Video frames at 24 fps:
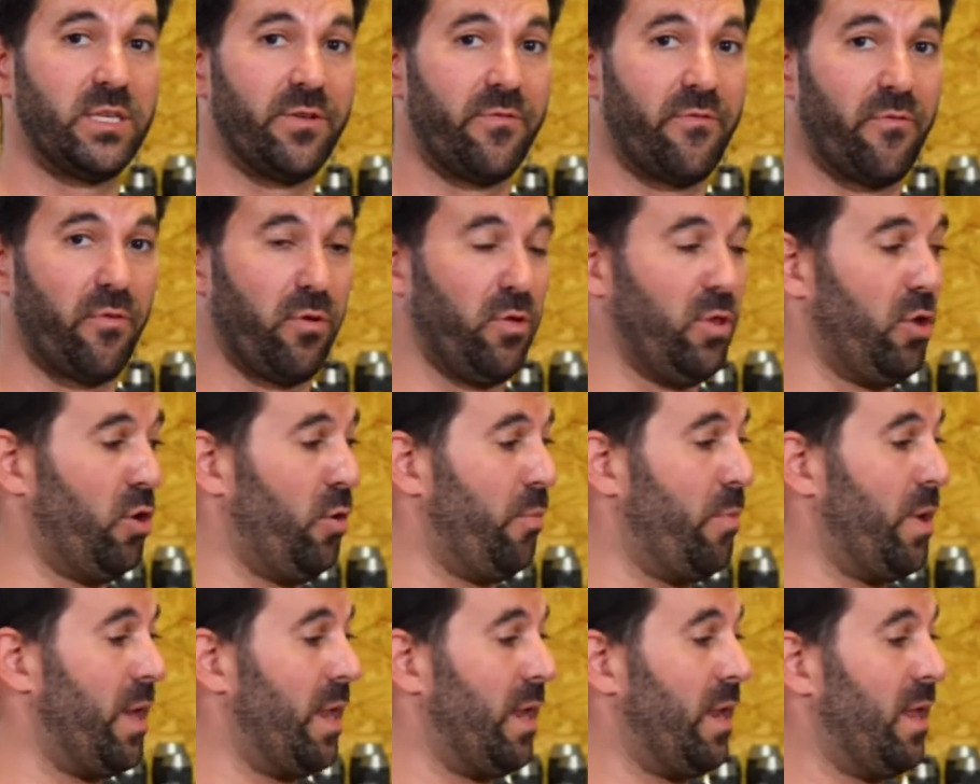it for a little
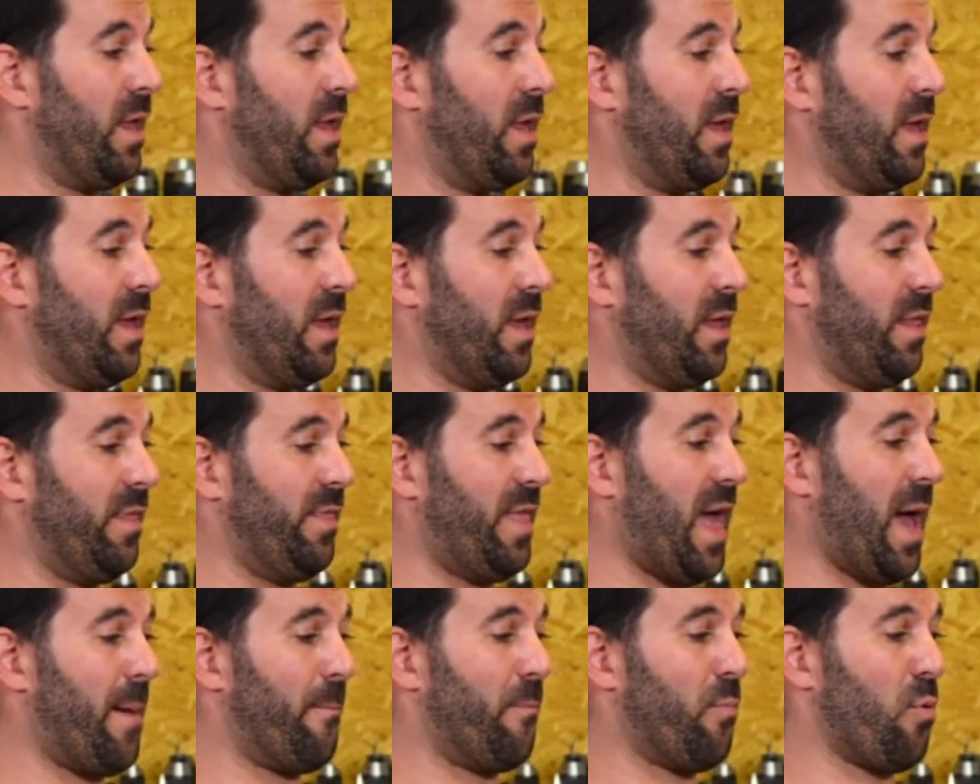bit,
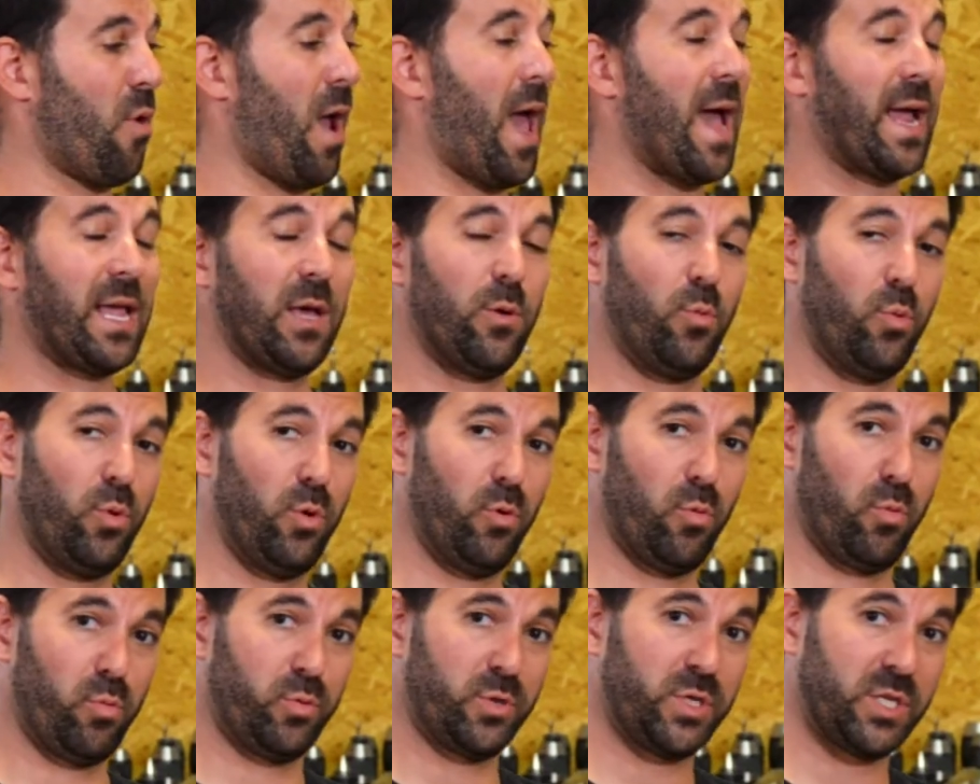that bracket
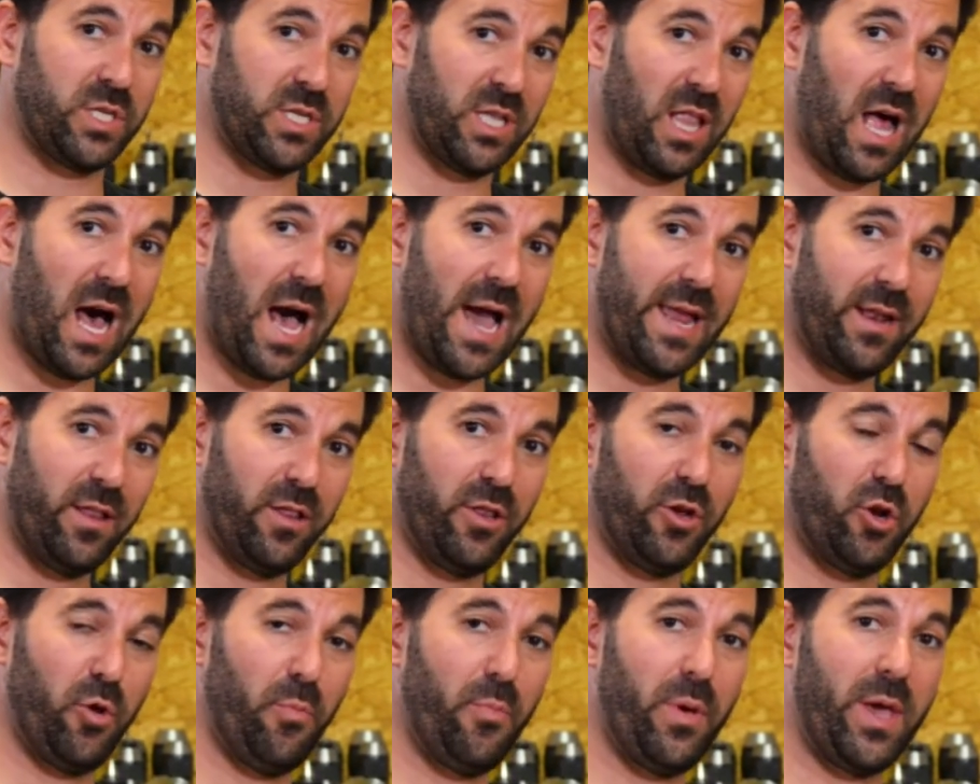will slide a
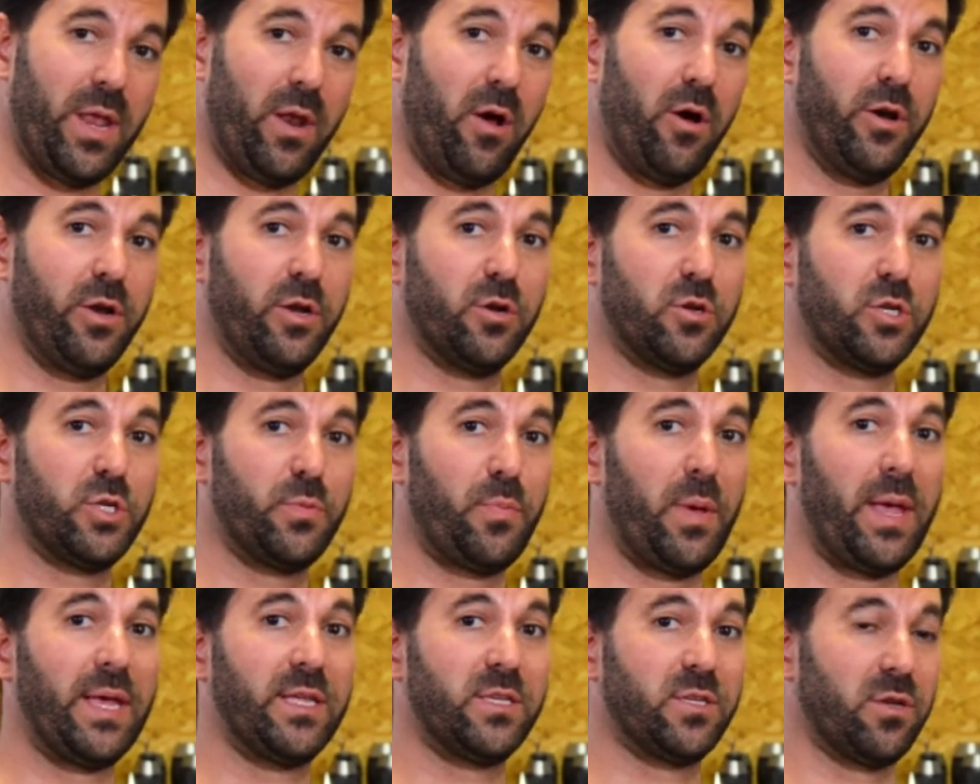little bit on your
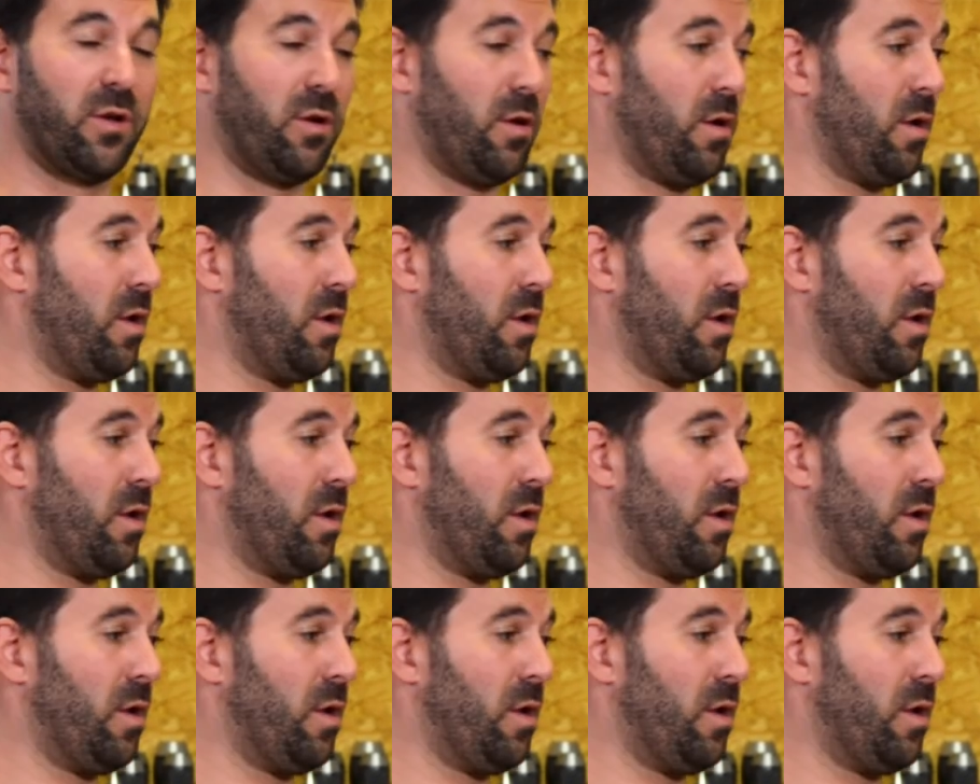spacer,